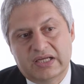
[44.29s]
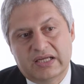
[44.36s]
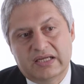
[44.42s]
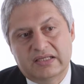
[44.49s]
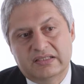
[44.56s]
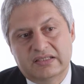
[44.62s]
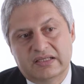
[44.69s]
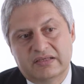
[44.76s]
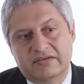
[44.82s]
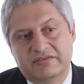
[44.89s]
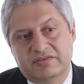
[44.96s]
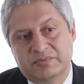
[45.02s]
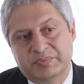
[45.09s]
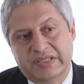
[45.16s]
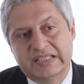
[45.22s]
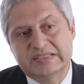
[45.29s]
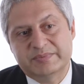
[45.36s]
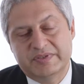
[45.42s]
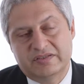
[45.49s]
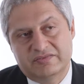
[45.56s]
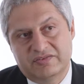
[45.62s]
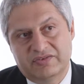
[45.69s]
and a
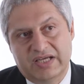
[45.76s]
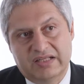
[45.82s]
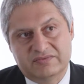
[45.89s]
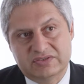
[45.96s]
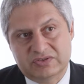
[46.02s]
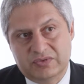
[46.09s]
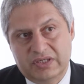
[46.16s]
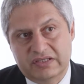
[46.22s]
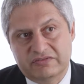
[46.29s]
replacement of the valve is quite